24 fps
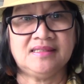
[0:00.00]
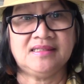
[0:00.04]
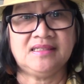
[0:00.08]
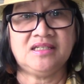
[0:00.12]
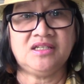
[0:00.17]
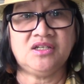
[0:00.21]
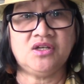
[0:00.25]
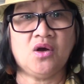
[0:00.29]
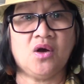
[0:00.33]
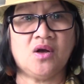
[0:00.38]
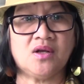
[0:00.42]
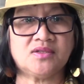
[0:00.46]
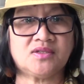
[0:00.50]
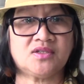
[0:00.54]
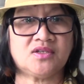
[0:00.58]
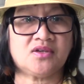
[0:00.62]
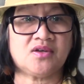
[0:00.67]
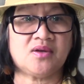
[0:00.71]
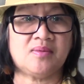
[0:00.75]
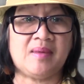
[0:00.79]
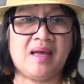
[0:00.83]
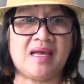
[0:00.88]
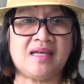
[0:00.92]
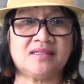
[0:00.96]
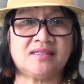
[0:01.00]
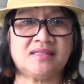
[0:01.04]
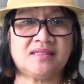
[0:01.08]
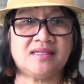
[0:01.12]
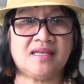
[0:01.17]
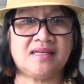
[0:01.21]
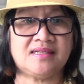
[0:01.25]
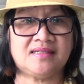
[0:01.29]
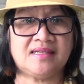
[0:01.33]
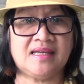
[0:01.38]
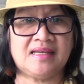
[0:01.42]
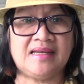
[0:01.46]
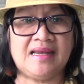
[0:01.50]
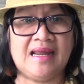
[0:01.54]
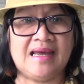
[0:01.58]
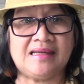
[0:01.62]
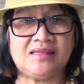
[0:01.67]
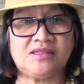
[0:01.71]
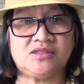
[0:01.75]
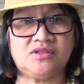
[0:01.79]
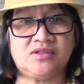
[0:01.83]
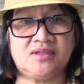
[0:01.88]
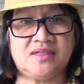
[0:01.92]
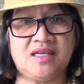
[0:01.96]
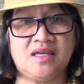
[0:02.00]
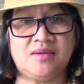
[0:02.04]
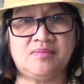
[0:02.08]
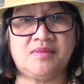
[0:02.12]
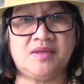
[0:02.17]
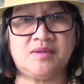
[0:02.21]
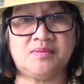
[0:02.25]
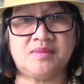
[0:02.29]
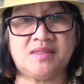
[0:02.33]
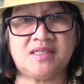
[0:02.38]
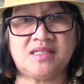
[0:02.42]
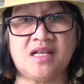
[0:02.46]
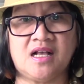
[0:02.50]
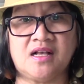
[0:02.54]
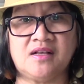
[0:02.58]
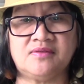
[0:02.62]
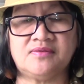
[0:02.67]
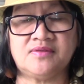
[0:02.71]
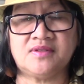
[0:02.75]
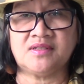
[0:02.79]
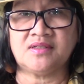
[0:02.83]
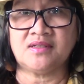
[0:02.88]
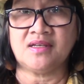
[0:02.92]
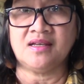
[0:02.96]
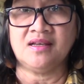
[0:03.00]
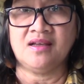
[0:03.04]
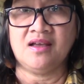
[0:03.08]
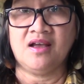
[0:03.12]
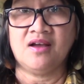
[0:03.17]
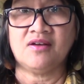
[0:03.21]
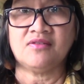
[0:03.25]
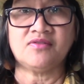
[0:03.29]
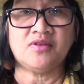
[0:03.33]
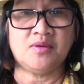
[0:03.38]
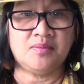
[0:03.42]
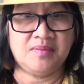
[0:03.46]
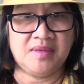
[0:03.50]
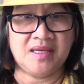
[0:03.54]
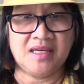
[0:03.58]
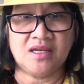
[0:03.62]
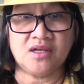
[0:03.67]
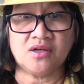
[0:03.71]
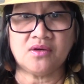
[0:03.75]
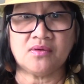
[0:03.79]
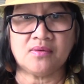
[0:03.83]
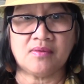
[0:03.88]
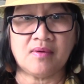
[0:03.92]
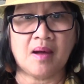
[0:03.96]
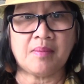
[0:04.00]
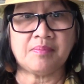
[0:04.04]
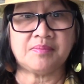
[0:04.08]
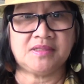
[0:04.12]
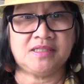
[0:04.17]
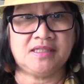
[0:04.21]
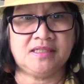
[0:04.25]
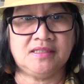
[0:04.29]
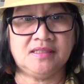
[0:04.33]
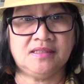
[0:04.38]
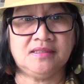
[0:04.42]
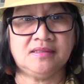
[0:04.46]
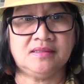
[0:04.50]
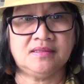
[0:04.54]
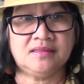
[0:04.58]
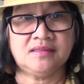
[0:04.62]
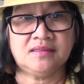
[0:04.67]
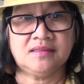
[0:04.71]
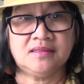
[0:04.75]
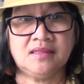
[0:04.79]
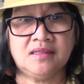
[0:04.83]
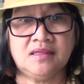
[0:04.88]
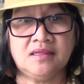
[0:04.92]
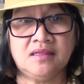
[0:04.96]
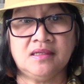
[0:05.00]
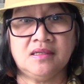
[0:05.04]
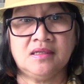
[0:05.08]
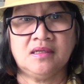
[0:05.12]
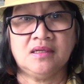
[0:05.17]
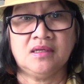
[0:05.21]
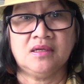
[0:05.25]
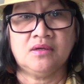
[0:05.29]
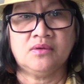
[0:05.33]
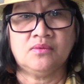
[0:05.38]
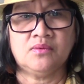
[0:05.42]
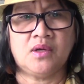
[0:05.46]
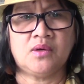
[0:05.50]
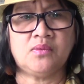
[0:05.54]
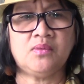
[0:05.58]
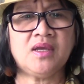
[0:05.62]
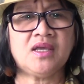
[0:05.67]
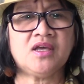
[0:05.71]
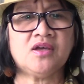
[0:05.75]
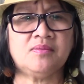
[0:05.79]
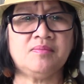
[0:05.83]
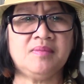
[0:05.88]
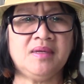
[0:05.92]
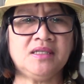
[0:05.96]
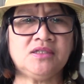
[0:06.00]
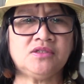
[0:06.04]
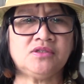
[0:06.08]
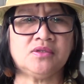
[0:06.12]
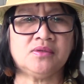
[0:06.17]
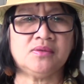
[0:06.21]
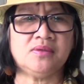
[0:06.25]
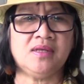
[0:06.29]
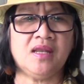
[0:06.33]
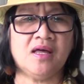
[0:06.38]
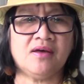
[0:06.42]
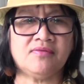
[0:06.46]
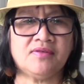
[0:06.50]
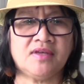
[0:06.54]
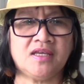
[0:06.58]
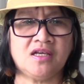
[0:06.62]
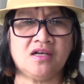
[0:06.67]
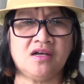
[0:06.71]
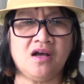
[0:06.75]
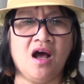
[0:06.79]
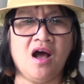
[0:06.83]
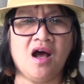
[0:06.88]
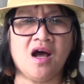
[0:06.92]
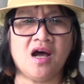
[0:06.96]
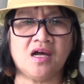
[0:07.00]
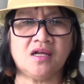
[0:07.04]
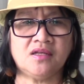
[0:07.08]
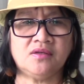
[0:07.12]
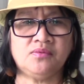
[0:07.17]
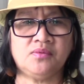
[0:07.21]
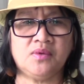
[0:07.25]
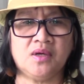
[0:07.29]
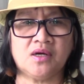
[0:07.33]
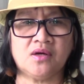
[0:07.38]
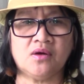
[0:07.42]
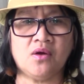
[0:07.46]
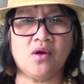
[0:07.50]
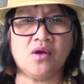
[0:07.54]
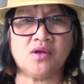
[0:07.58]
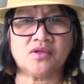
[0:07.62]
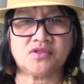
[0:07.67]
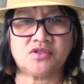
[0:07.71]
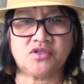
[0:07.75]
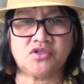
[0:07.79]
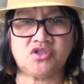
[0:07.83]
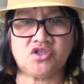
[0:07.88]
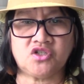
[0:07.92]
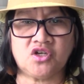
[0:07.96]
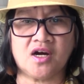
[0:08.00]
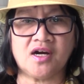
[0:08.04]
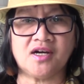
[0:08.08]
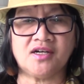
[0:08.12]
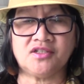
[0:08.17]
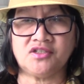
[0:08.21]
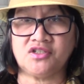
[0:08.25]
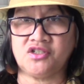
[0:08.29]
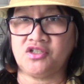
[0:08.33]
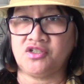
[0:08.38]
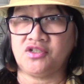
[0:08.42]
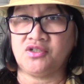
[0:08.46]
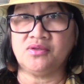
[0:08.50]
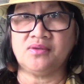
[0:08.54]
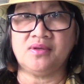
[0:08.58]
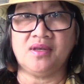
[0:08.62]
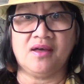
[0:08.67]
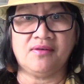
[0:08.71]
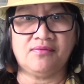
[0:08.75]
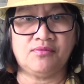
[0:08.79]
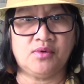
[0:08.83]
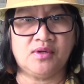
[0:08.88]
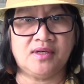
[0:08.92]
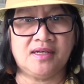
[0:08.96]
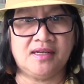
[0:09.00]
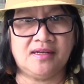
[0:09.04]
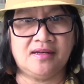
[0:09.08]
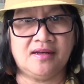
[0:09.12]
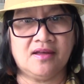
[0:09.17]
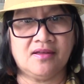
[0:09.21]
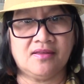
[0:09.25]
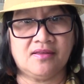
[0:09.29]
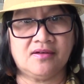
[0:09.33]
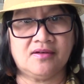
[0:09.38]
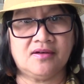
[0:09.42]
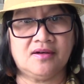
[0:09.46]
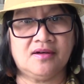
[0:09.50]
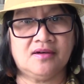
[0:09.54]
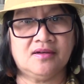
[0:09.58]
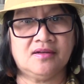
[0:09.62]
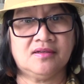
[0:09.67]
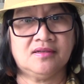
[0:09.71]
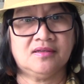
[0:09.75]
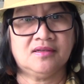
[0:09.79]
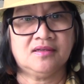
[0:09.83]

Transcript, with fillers: He also commands his elect to keep themselves from being corrupted. When we commit to loving God, we are also charged to love one another.